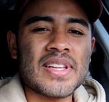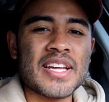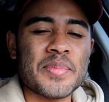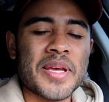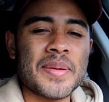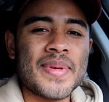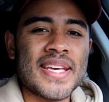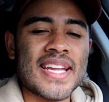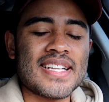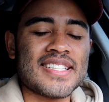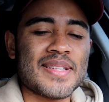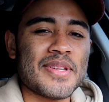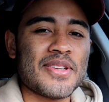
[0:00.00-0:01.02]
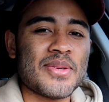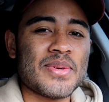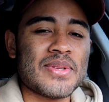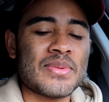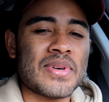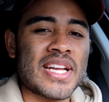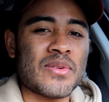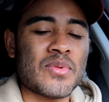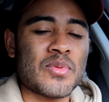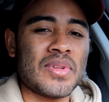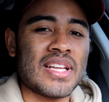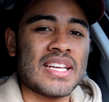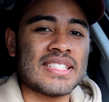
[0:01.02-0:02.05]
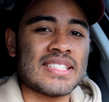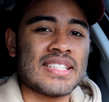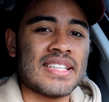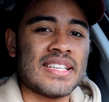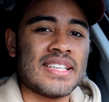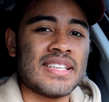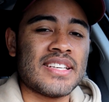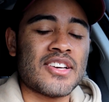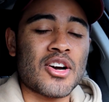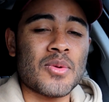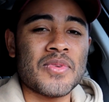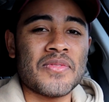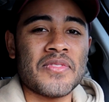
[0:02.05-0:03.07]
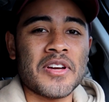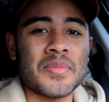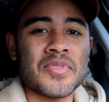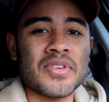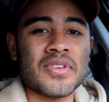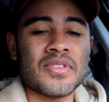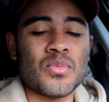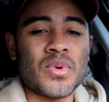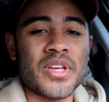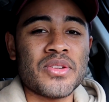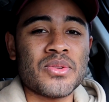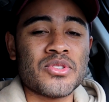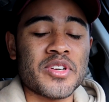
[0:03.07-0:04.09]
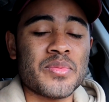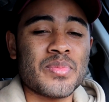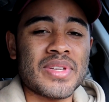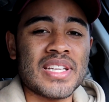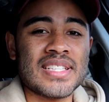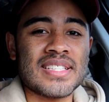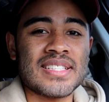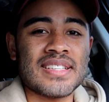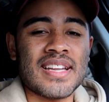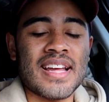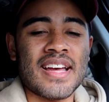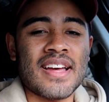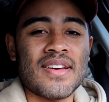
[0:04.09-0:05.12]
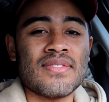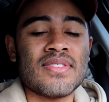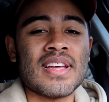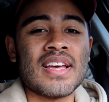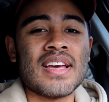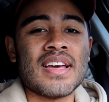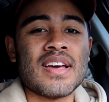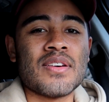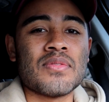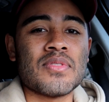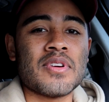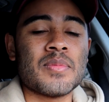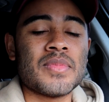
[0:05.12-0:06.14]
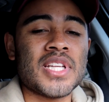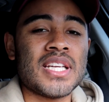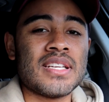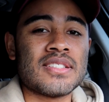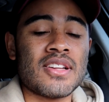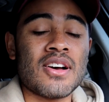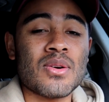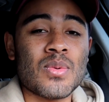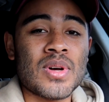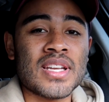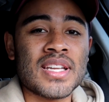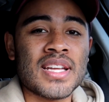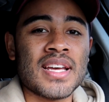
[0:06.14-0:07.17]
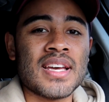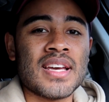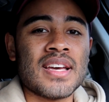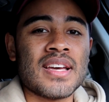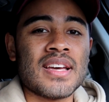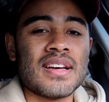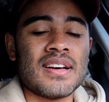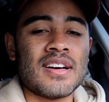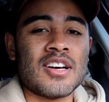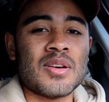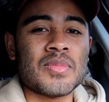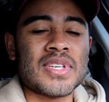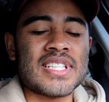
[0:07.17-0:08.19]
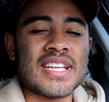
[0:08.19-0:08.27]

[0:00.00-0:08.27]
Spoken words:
like maybe it had something to do with when I replaced the carbon fiber wheel trim piece that I have from the stock one. Because